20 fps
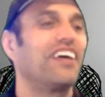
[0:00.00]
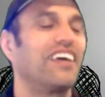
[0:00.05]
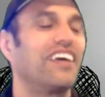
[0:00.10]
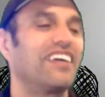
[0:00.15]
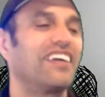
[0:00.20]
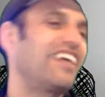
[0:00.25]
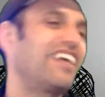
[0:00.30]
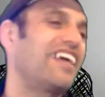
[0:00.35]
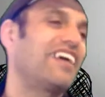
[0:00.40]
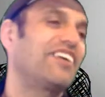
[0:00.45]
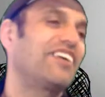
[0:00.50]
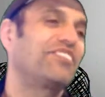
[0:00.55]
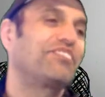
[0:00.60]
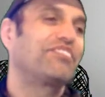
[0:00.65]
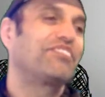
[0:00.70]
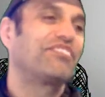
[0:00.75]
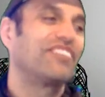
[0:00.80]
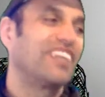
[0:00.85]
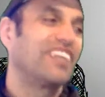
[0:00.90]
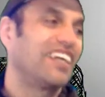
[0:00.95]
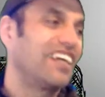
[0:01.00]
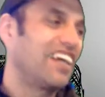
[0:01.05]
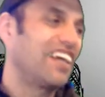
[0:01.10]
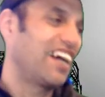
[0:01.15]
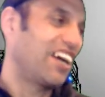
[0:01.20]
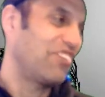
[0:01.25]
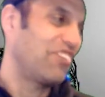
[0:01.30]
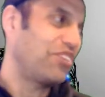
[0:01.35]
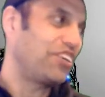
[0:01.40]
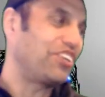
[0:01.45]
Yeah,
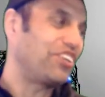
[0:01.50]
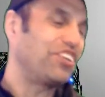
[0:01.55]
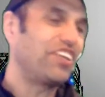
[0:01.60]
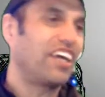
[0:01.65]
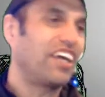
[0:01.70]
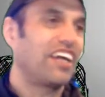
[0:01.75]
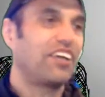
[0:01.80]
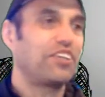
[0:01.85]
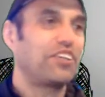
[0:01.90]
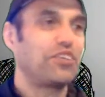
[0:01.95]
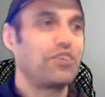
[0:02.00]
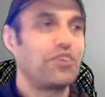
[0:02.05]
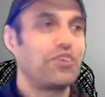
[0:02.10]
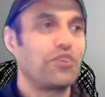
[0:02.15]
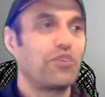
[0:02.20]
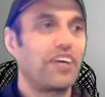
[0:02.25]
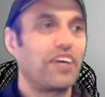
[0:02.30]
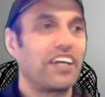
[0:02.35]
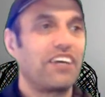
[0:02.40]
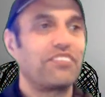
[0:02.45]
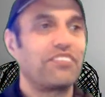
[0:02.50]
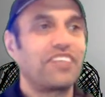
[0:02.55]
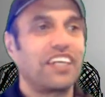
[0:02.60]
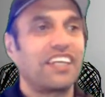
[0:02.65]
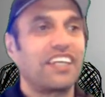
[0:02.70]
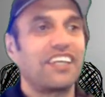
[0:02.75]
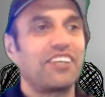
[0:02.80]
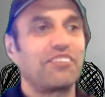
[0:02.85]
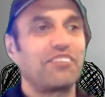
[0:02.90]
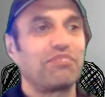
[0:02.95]
I wouldn't do that. I'd do it the way I've done
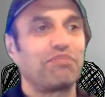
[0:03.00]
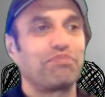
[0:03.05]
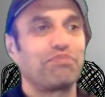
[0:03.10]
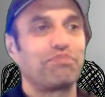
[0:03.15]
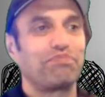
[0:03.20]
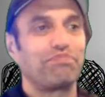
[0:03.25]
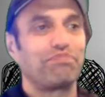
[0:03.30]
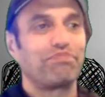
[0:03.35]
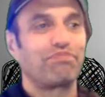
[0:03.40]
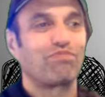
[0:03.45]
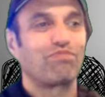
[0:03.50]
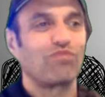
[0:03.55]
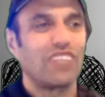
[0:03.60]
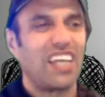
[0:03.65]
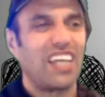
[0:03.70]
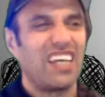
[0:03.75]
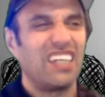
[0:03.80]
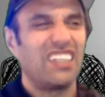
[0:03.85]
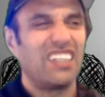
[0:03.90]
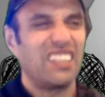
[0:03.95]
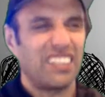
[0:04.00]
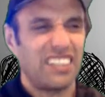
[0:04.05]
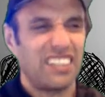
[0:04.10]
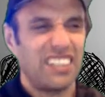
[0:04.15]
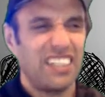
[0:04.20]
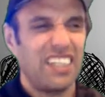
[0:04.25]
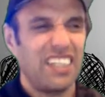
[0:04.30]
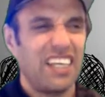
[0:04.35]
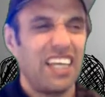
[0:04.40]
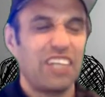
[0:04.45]
it.
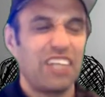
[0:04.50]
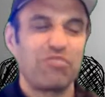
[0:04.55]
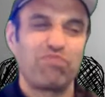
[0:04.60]
See that?